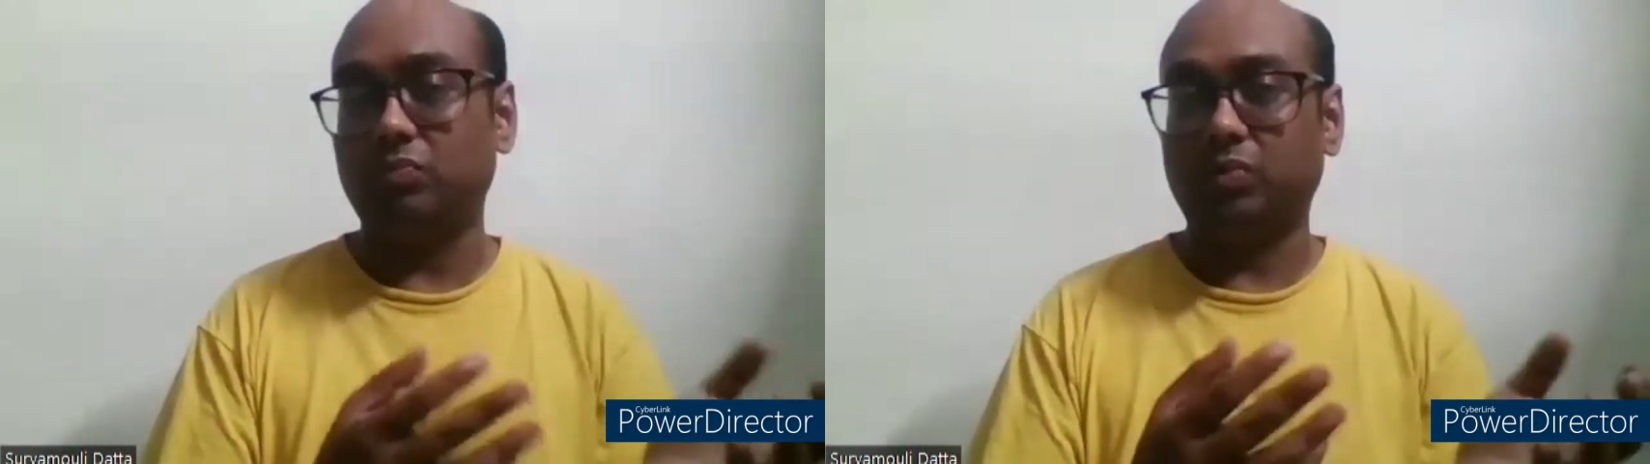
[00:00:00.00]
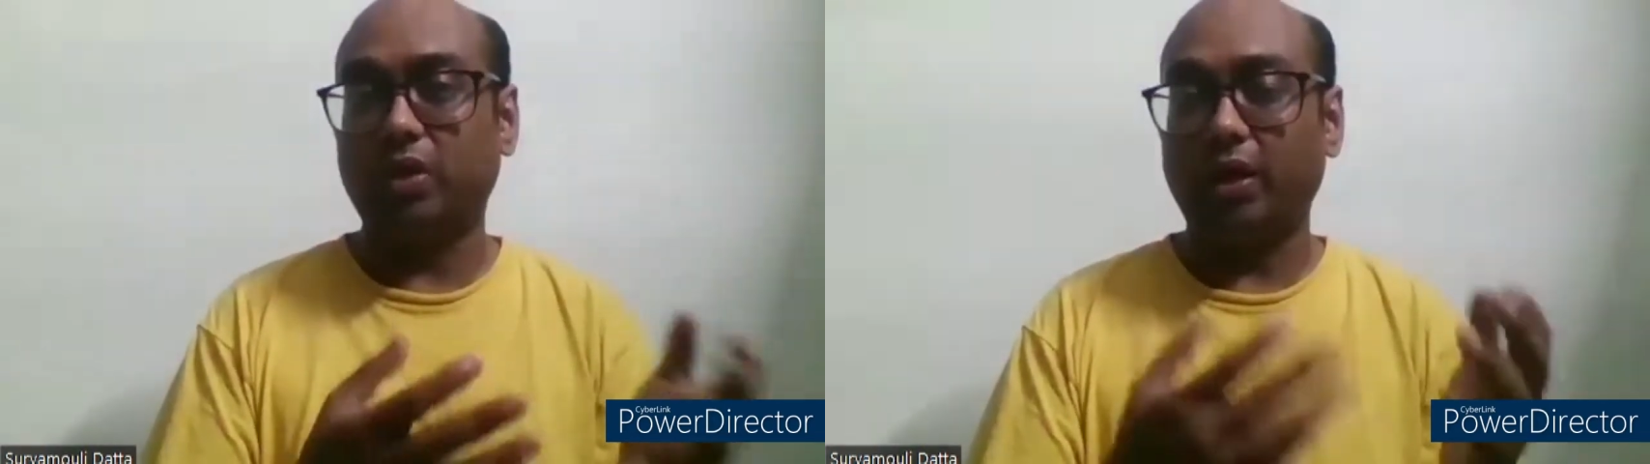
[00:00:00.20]

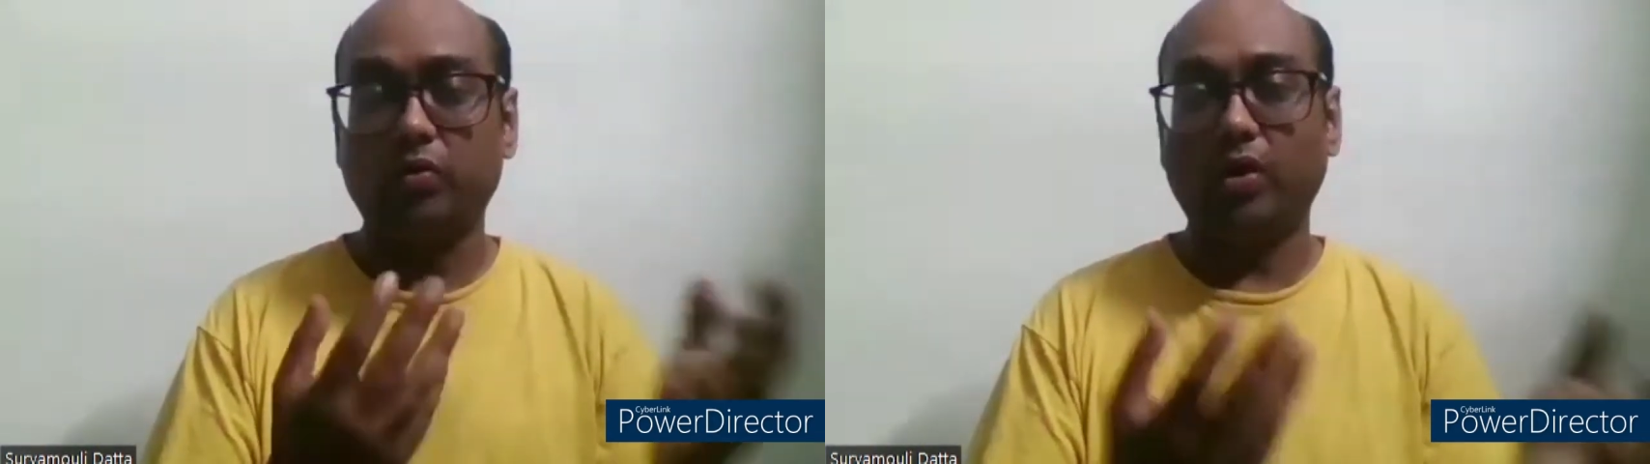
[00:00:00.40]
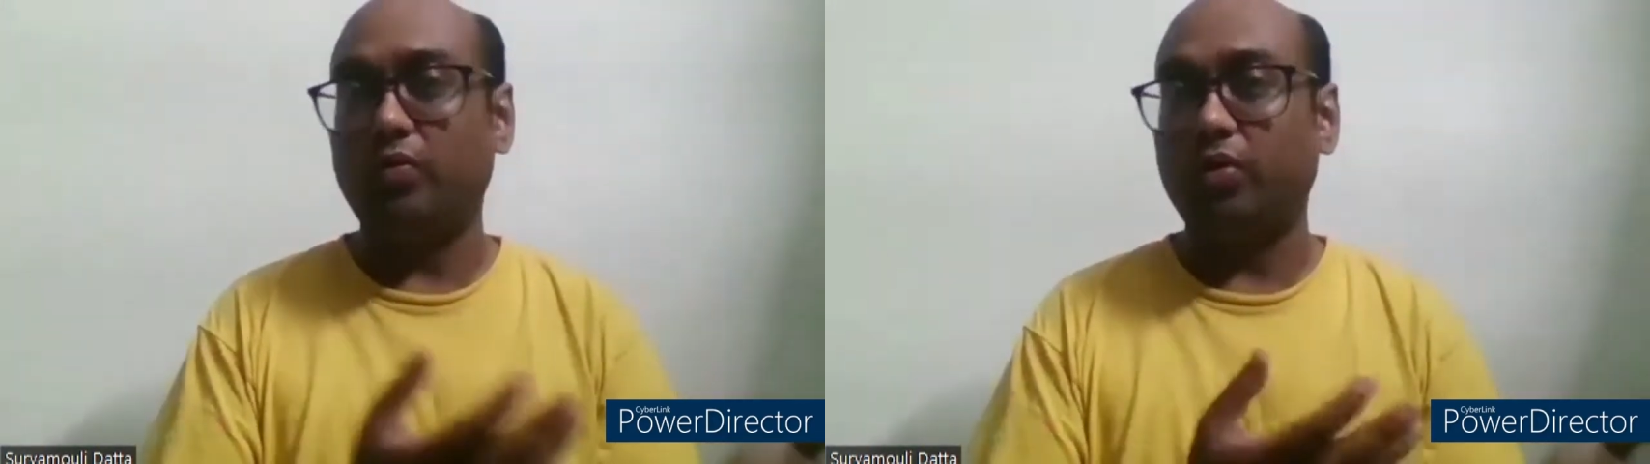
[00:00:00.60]
trying
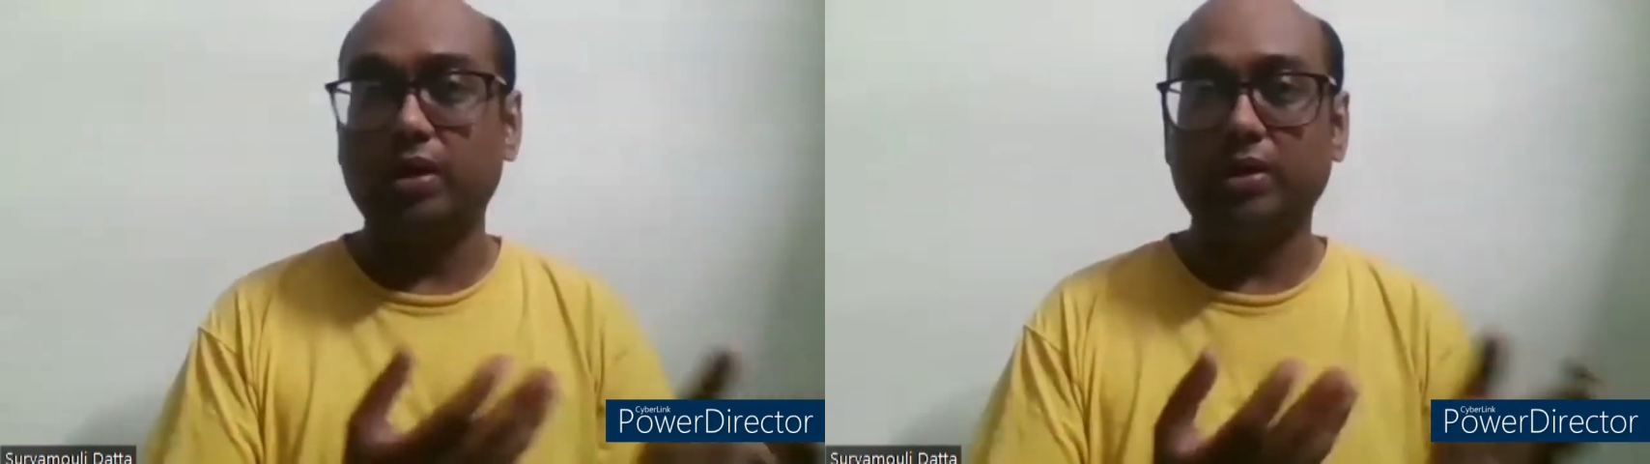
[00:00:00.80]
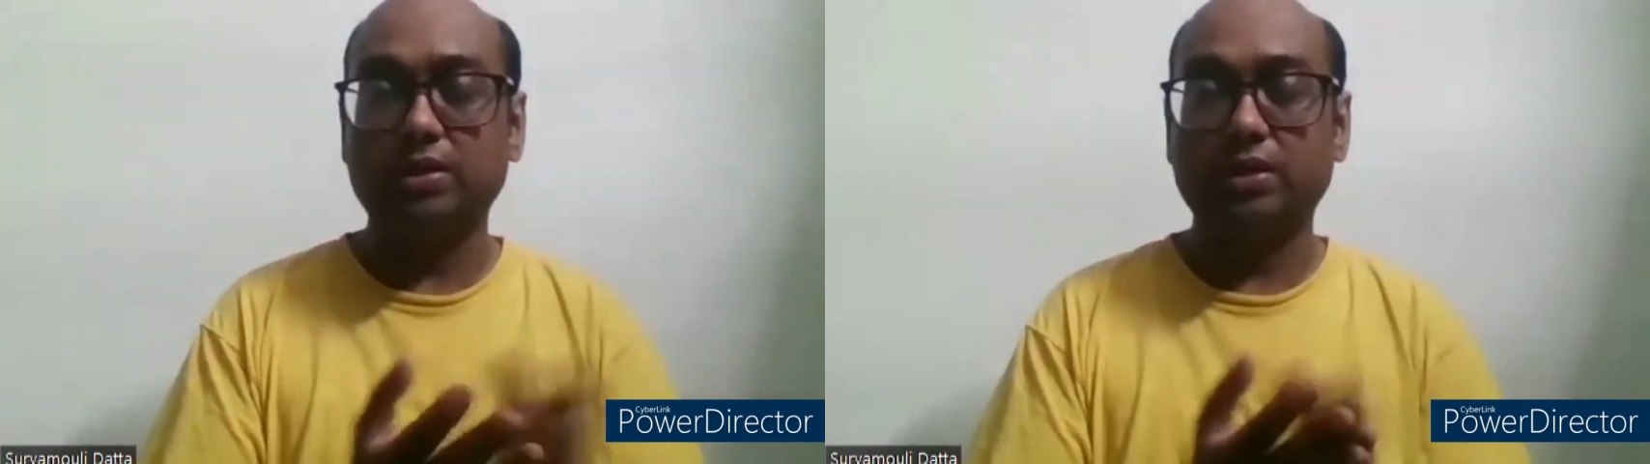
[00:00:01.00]
to avoid
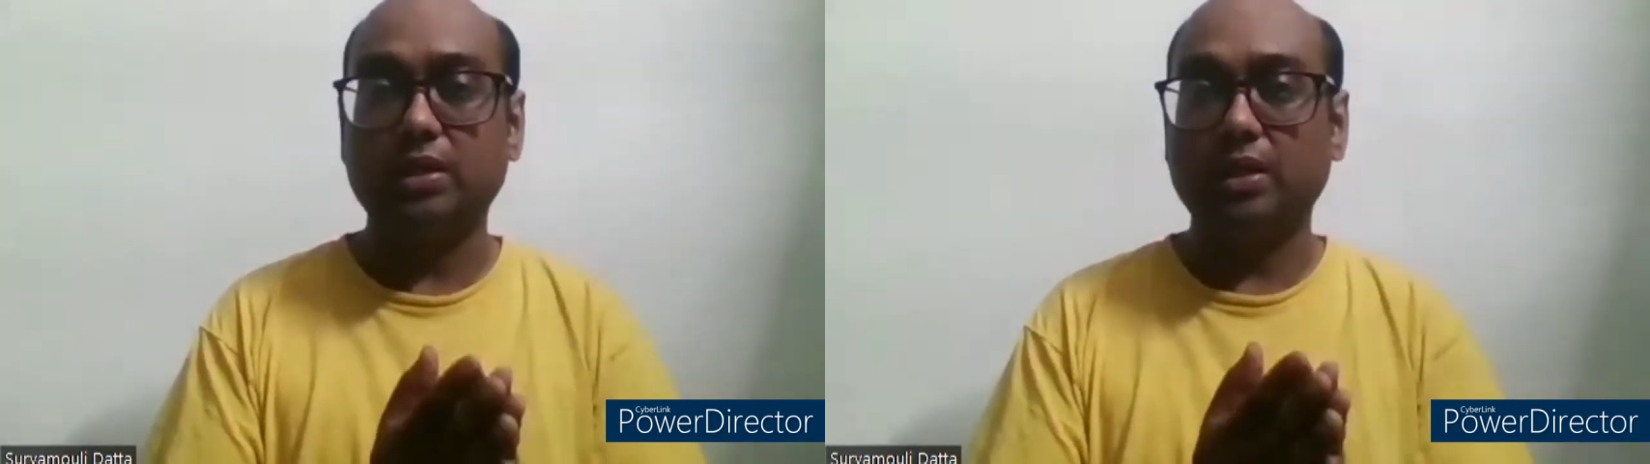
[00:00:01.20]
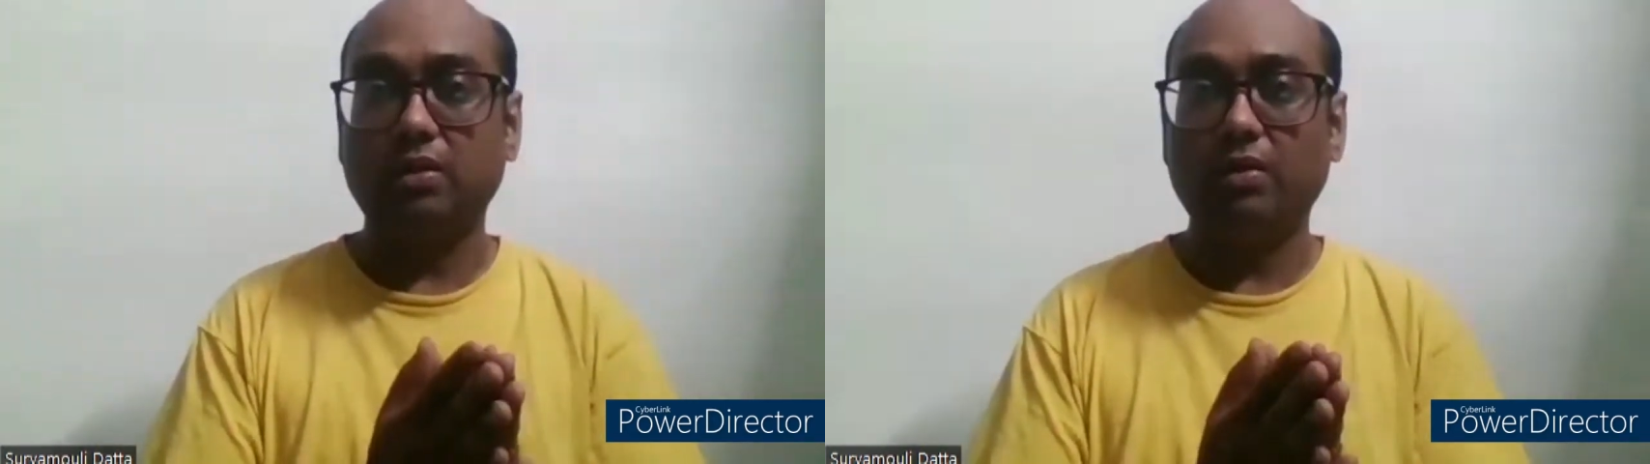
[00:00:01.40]
a risk in
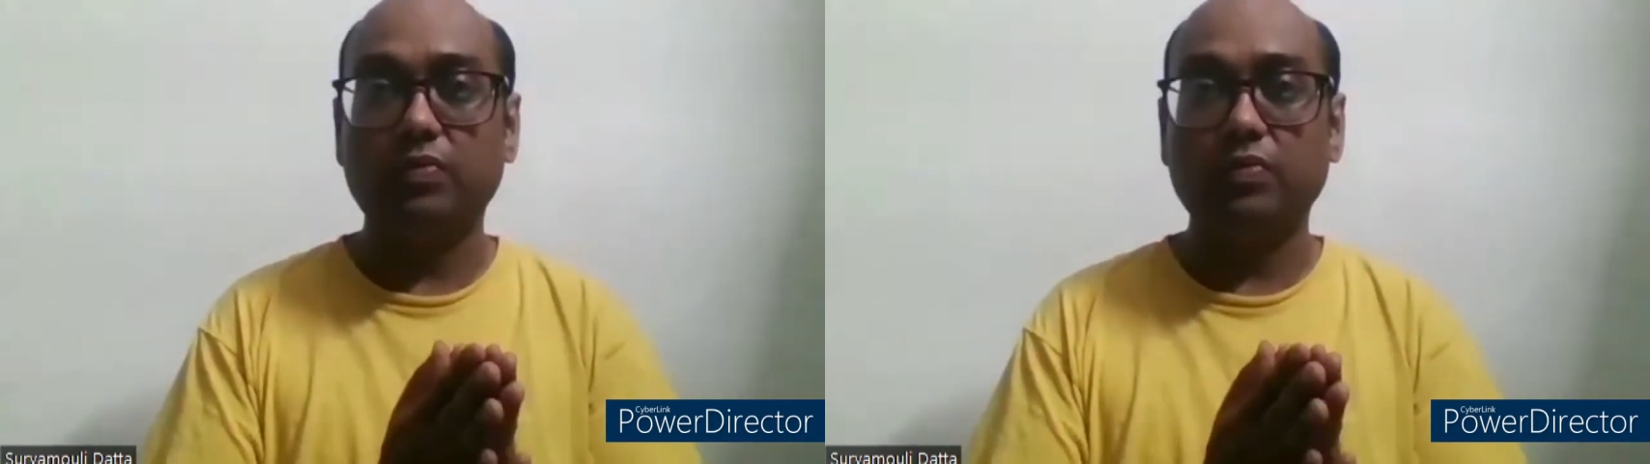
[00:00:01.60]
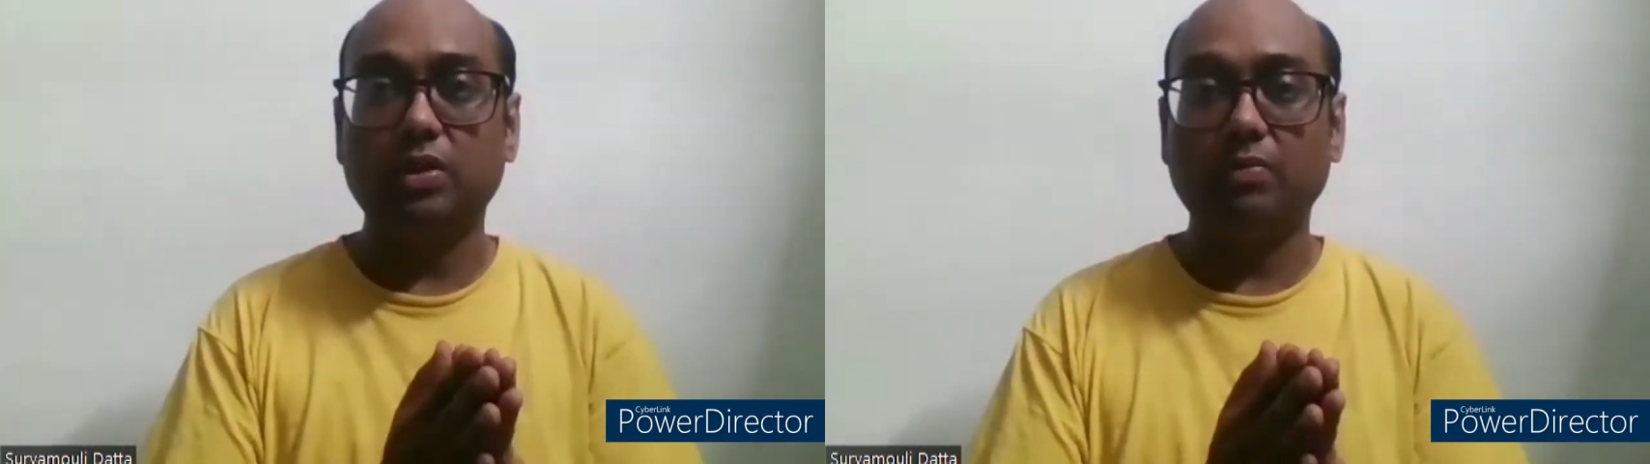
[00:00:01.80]
an
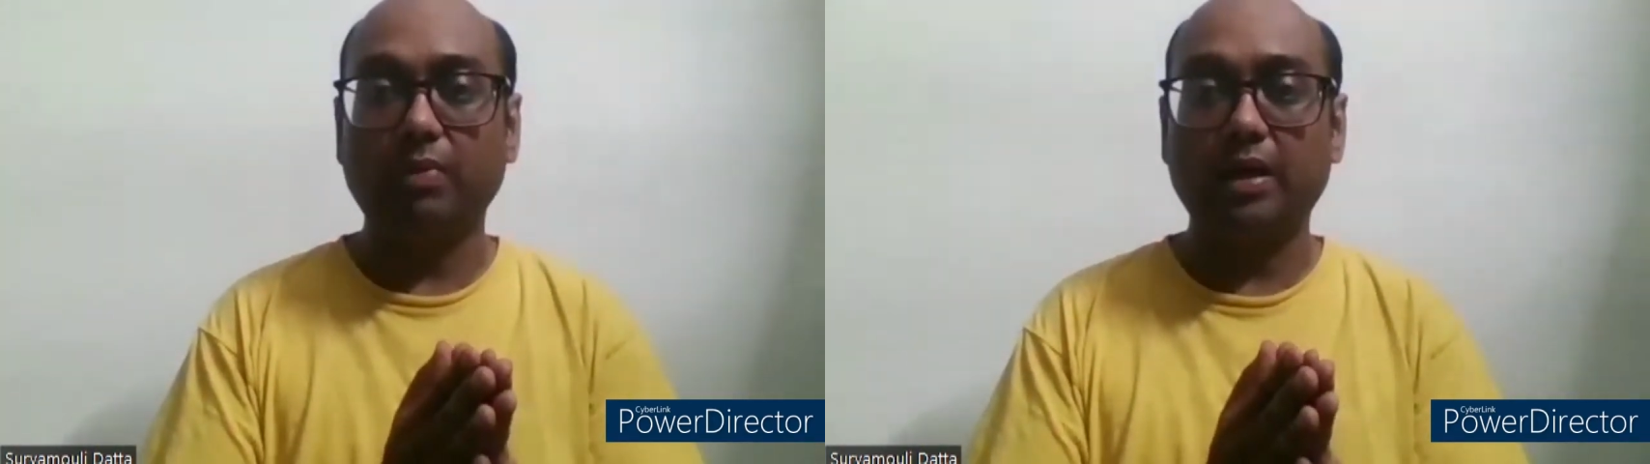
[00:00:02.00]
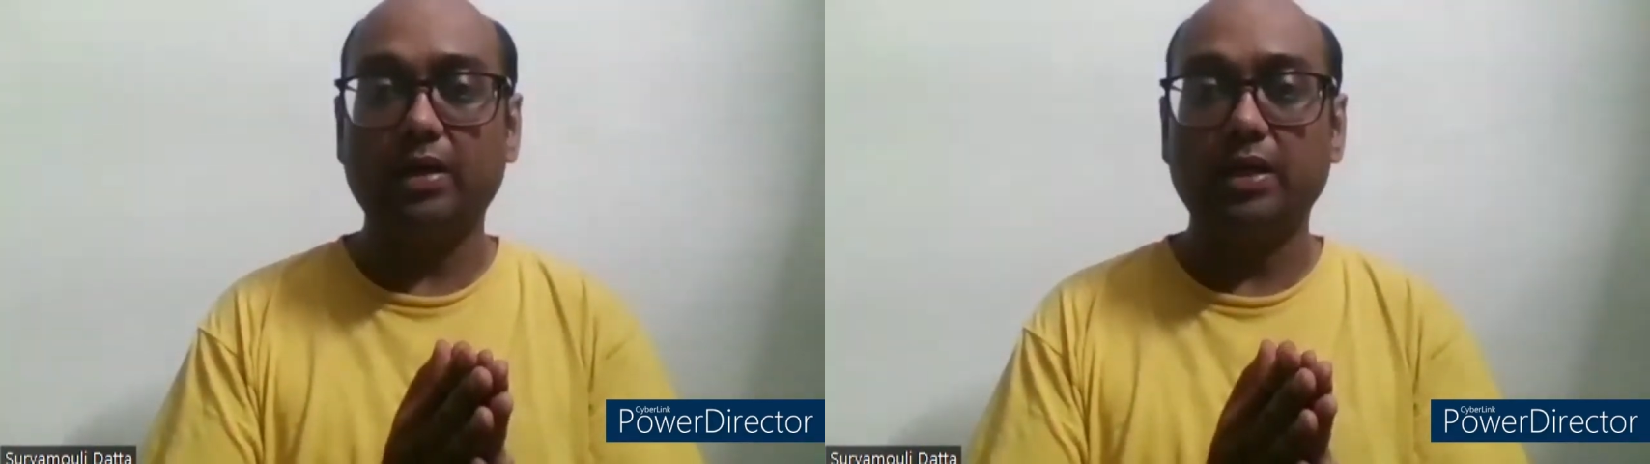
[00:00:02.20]
inefficient
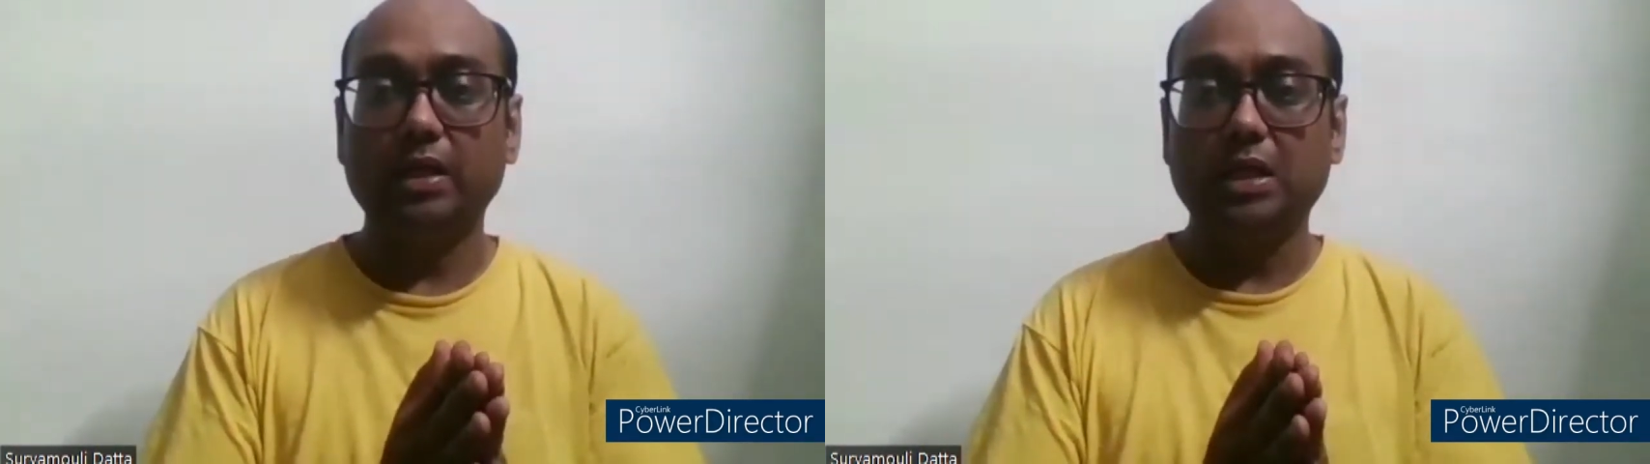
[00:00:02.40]
manner